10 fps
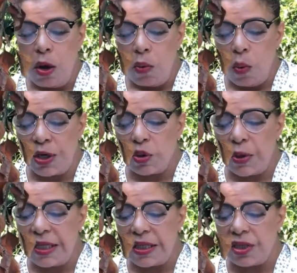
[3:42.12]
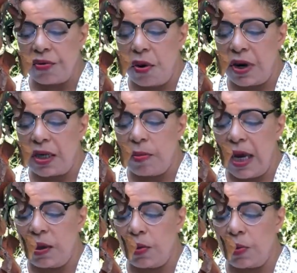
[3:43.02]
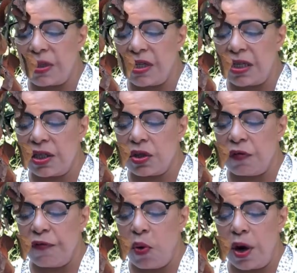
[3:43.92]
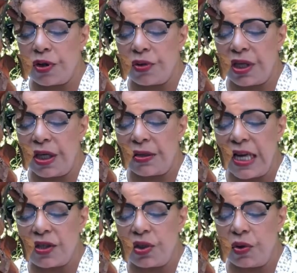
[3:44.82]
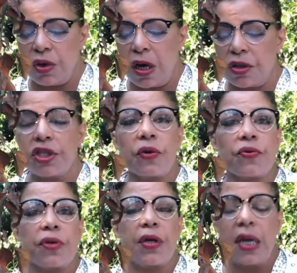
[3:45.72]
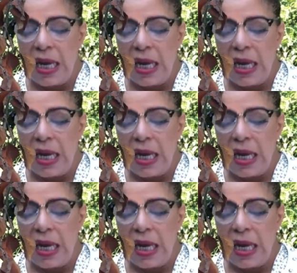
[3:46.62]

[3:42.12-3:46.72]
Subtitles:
One 26-year-old inmate who was sentenced to 400 years has 2 young children.